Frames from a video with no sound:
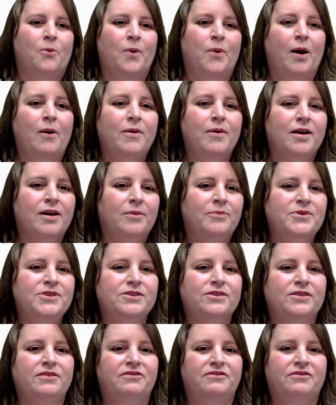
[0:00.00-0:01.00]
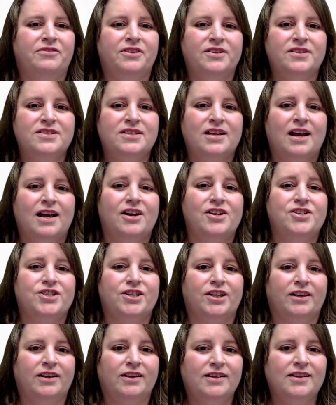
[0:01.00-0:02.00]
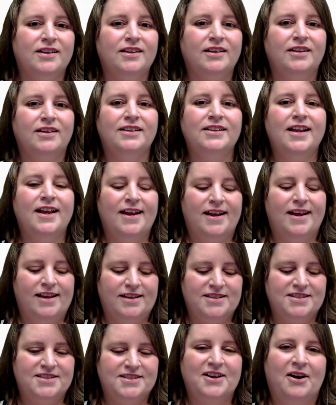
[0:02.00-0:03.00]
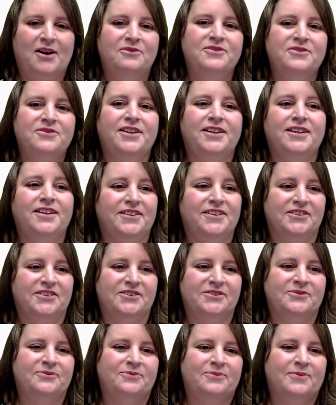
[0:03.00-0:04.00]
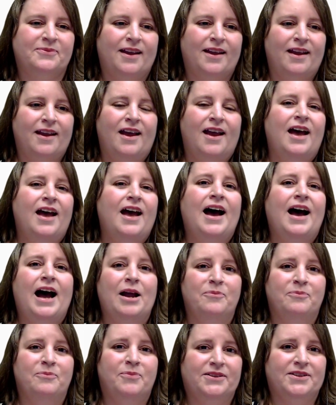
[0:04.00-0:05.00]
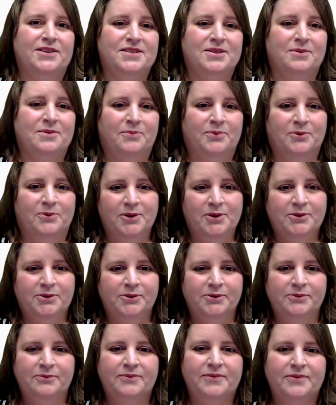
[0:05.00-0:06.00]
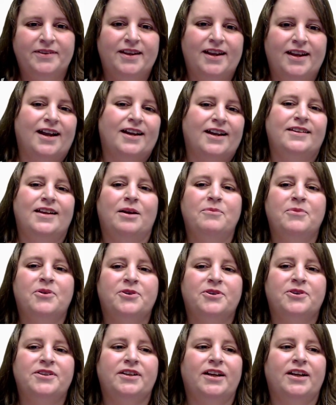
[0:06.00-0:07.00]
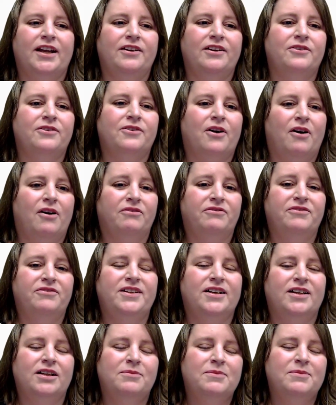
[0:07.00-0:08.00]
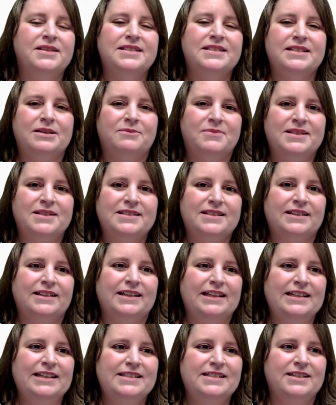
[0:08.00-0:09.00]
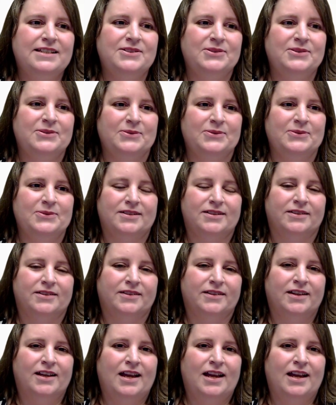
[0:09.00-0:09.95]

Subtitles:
Welcome to the first Agenda IDS of the year. I'm Patricia Porto, the Academic Coordinator of Dannemann Siemsen Institute.